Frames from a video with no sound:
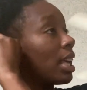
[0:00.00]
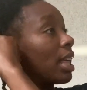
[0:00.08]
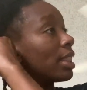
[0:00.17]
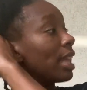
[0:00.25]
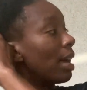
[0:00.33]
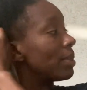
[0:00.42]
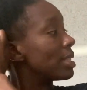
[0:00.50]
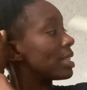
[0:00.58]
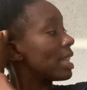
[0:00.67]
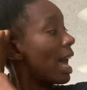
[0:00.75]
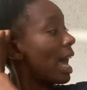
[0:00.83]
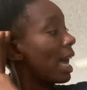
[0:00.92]

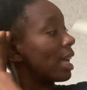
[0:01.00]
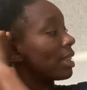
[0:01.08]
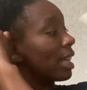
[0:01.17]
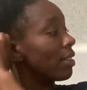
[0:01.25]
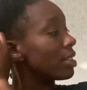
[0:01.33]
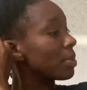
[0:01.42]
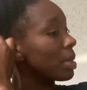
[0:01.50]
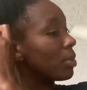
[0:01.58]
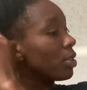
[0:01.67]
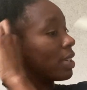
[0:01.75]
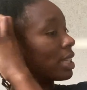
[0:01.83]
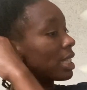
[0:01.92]
that. That was me
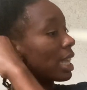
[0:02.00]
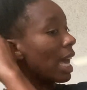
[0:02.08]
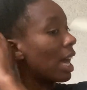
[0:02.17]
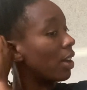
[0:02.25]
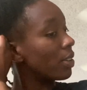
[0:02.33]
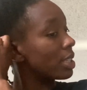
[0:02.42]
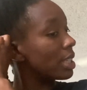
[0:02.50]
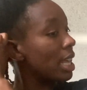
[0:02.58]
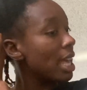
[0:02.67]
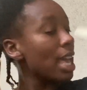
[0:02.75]
moving into the house.